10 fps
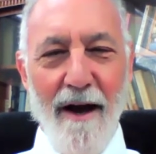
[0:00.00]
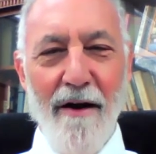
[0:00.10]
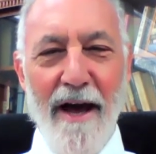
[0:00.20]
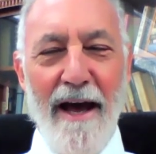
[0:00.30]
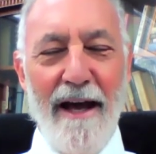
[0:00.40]

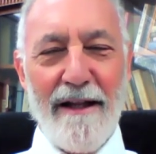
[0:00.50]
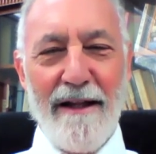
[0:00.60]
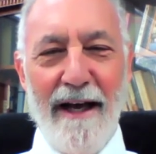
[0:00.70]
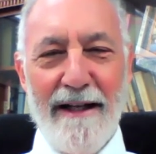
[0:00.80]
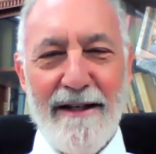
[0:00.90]
Okay,
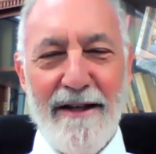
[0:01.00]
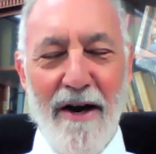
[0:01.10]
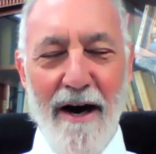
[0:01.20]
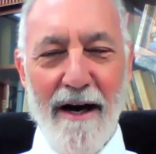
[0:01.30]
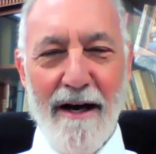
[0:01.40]
let's
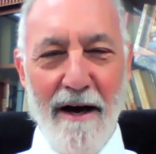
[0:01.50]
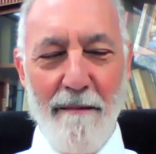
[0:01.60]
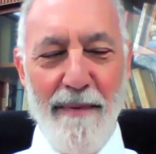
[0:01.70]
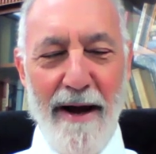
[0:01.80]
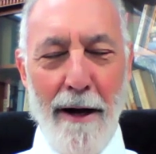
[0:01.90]
talk
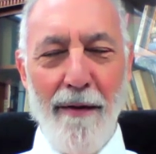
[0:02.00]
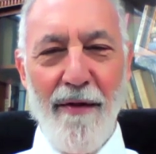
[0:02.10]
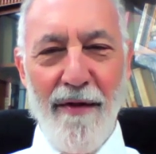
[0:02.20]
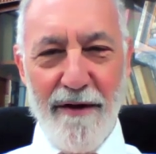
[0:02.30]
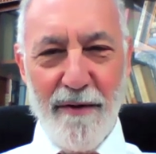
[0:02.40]

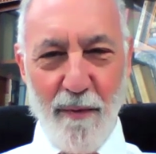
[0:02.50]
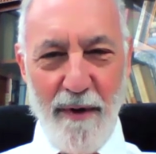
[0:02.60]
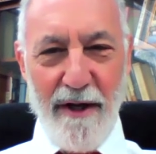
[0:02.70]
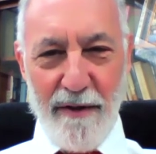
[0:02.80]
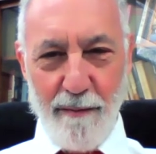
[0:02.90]
about this
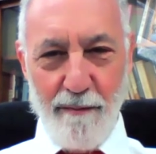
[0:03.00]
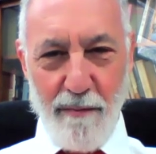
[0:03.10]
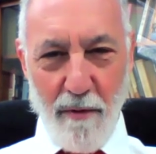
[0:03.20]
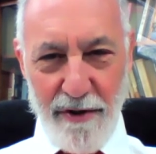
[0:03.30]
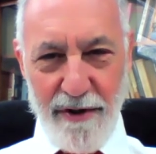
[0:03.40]
week's
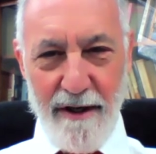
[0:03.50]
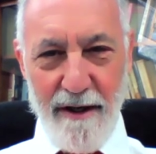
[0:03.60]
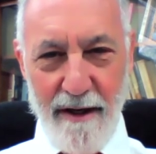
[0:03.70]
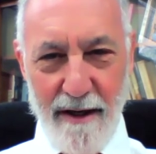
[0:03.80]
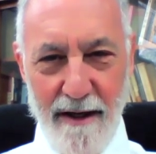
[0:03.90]
portion.
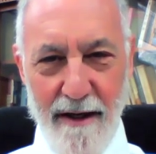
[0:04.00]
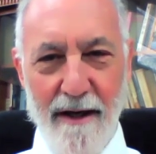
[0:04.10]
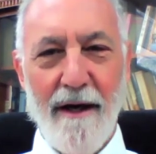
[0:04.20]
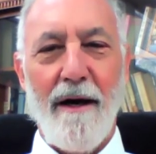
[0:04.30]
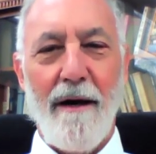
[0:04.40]

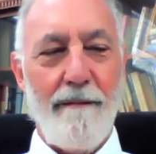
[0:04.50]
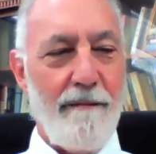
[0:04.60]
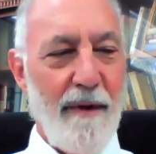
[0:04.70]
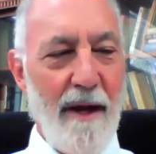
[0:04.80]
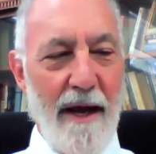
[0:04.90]

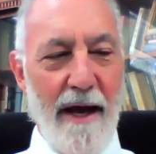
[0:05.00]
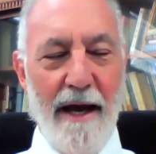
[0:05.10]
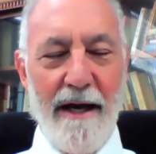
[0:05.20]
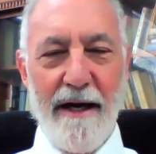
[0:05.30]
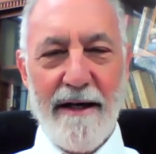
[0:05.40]

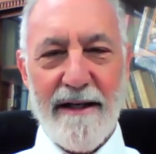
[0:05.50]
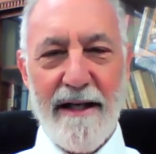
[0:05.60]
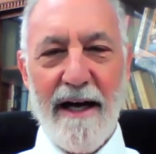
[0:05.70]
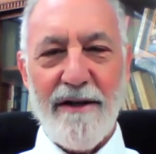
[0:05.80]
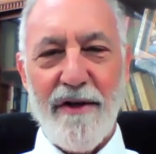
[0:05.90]
And it is
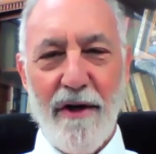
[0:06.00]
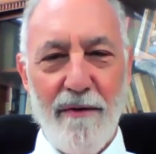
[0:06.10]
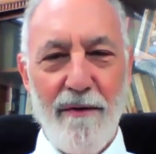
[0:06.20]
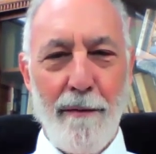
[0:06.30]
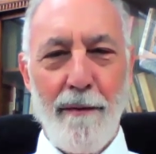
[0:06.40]

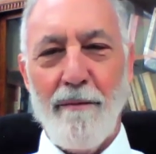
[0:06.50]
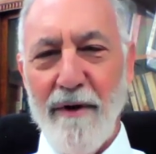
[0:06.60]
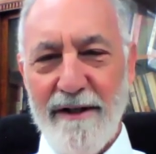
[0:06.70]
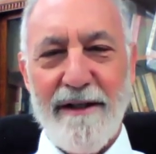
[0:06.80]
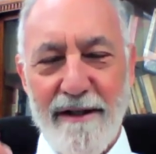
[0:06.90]
Nasso,
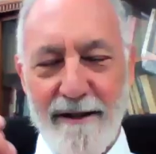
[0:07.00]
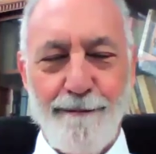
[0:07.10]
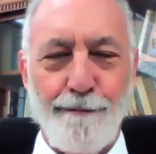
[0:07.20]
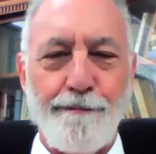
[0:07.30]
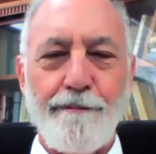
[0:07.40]
princes.
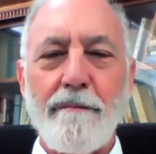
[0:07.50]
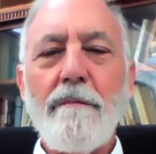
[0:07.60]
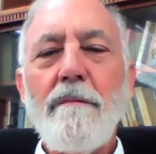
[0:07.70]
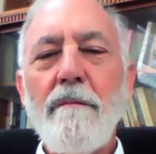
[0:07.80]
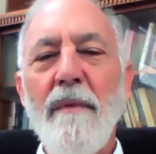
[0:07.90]

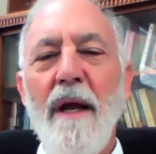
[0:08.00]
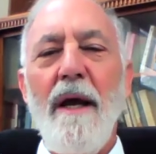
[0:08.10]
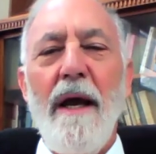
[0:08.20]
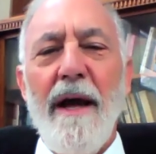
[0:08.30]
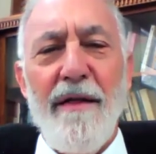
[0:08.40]

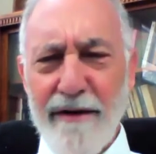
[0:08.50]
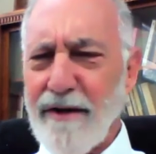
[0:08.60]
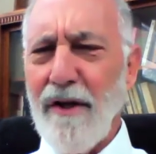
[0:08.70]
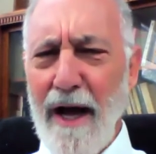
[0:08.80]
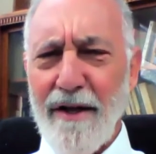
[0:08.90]

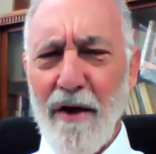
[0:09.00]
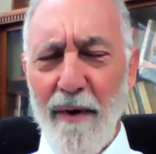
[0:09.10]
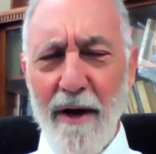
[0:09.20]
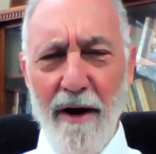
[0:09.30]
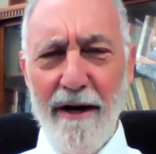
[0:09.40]
There's a lot
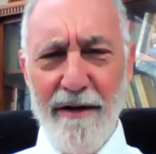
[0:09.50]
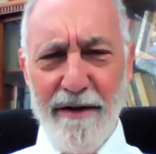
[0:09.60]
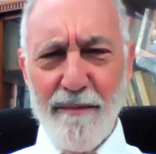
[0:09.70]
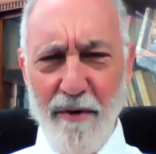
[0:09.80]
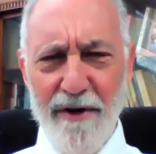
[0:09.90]
going on in
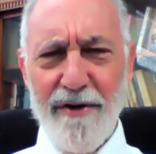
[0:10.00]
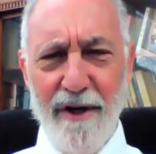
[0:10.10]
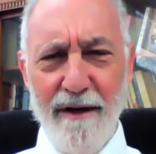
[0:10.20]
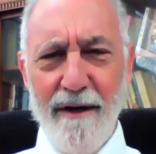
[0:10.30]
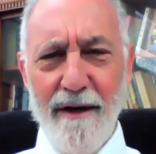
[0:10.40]
this
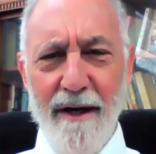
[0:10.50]
portion.